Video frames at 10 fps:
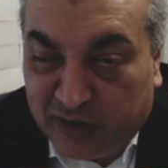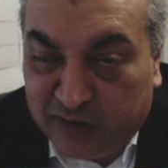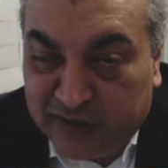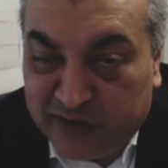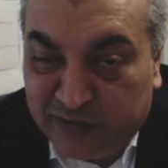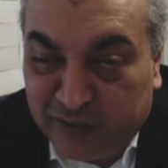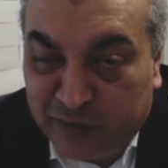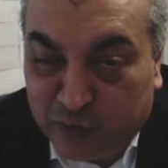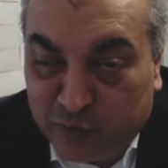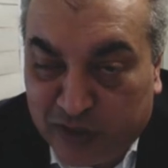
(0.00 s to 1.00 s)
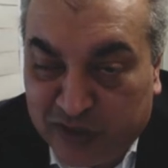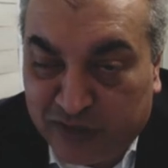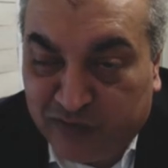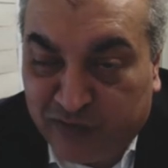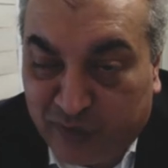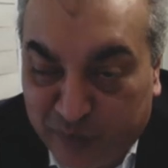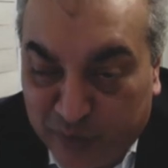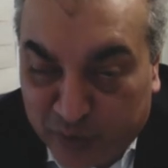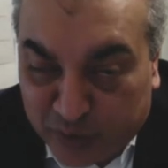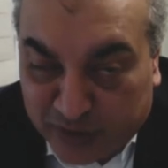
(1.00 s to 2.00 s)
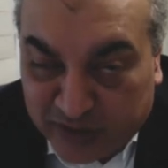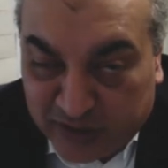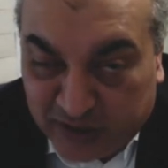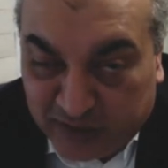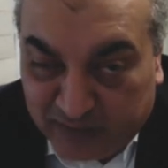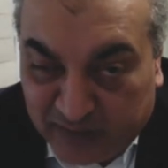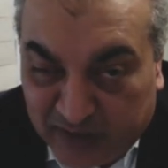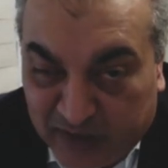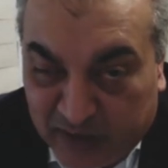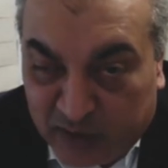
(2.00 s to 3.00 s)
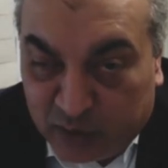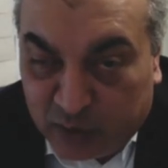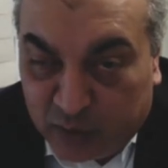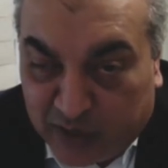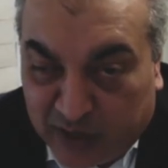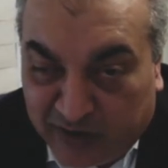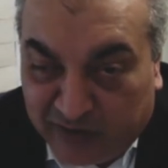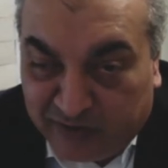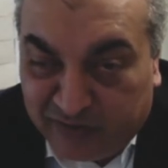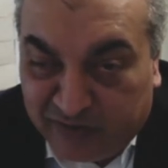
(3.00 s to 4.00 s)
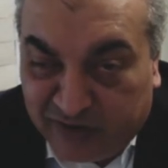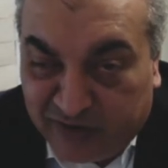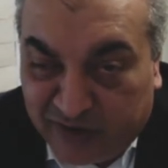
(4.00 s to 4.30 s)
I received a request from the trade to have